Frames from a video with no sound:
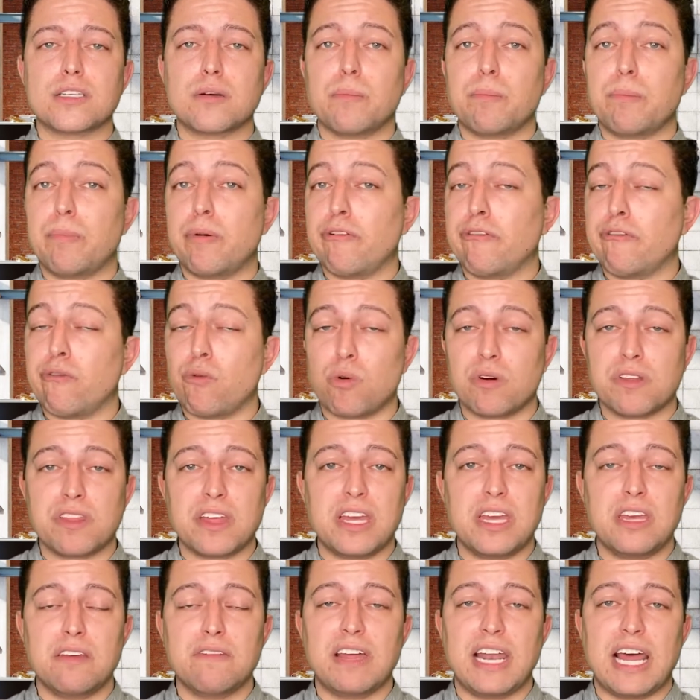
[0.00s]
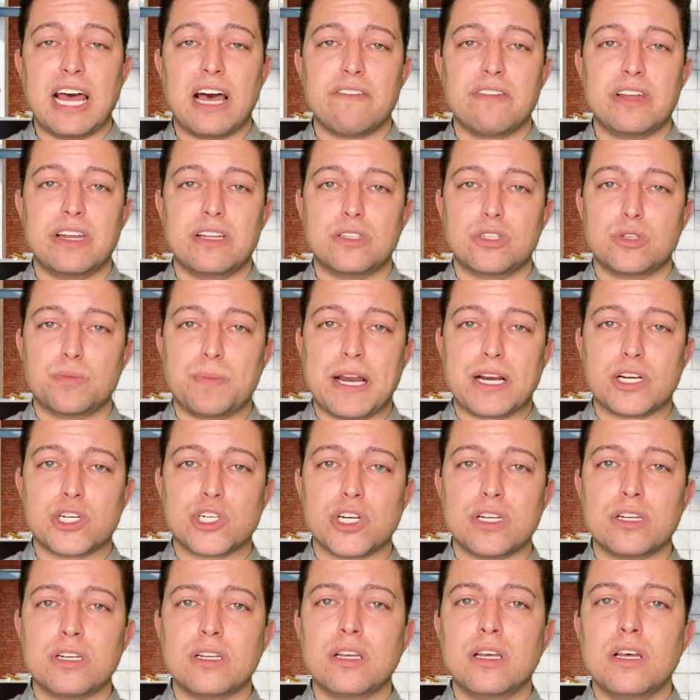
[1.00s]
before they even have an
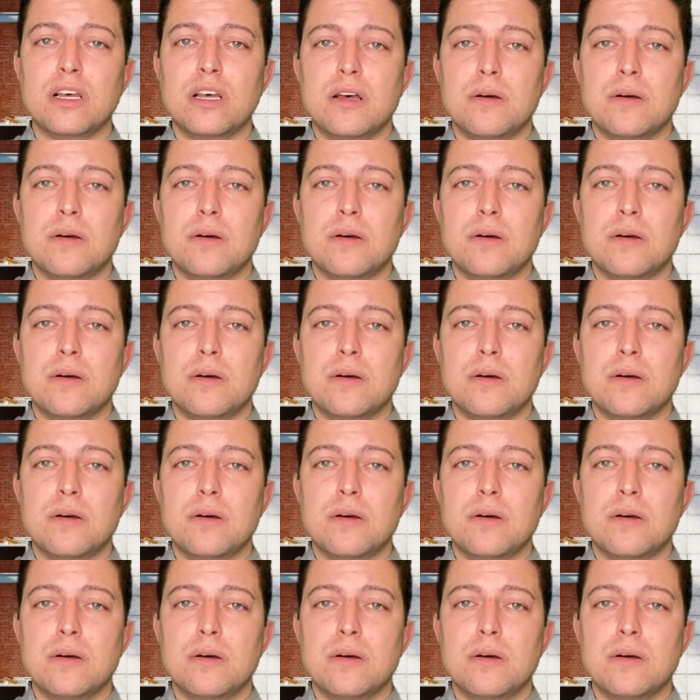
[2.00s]
inspection